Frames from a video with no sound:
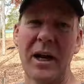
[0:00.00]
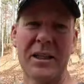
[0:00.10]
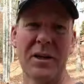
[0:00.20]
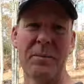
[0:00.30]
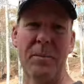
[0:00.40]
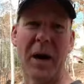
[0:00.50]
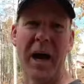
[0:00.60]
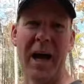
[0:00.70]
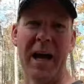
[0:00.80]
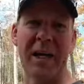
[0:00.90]
got some
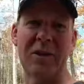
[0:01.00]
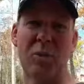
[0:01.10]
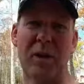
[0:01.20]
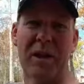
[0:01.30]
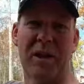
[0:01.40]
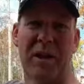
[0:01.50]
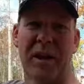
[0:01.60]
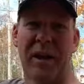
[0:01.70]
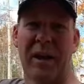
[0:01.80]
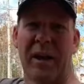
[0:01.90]
pines with,
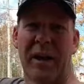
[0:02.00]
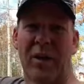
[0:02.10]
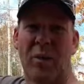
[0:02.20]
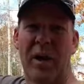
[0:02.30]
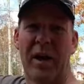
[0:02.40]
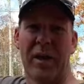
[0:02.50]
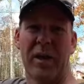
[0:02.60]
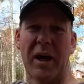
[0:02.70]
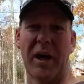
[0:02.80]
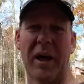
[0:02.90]

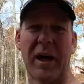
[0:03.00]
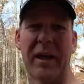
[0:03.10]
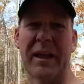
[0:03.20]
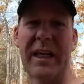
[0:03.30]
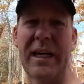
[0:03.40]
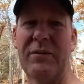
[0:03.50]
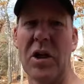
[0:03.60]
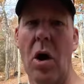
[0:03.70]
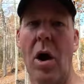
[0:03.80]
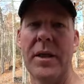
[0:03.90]
with uh, leaves
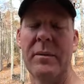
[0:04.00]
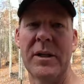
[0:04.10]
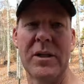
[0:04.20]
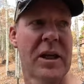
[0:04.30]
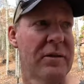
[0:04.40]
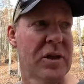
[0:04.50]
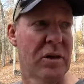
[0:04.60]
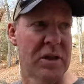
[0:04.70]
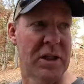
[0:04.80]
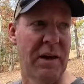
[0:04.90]
on them and stuff. So
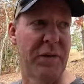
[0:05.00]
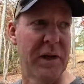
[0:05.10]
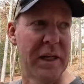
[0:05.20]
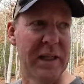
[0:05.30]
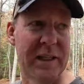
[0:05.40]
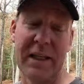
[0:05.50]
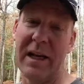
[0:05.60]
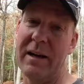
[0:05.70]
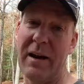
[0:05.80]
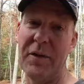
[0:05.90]
there's definitely, it's
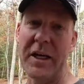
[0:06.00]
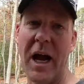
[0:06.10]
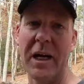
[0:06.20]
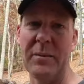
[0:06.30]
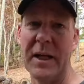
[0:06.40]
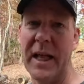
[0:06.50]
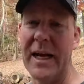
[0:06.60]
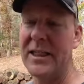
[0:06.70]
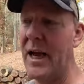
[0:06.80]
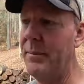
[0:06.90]
definitely not gonna be the
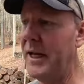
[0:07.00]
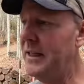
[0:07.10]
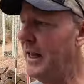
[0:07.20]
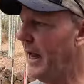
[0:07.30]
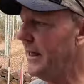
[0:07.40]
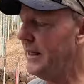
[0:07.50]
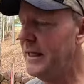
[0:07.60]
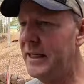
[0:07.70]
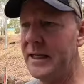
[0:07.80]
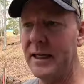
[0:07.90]
last time, but I, I
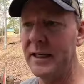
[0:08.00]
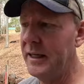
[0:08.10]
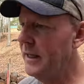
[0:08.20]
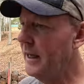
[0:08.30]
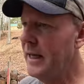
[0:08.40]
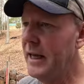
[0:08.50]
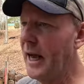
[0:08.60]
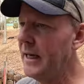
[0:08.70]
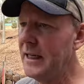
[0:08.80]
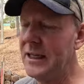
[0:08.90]
need to,
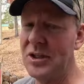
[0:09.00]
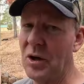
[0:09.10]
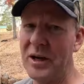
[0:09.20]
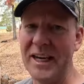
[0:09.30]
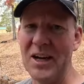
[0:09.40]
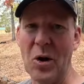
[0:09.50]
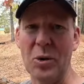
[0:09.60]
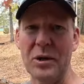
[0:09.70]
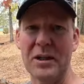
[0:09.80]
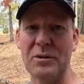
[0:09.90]
I need to start getting a
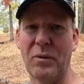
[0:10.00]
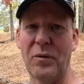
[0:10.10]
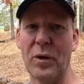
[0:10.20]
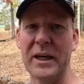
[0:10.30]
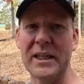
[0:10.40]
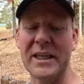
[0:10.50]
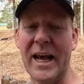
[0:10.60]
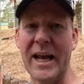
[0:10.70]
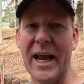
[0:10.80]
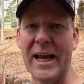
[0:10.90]
hold of this before it gets
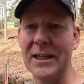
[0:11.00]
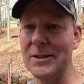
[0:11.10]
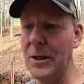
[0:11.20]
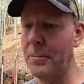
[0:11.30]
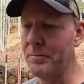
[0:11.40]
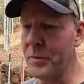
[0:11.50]
out of hand. So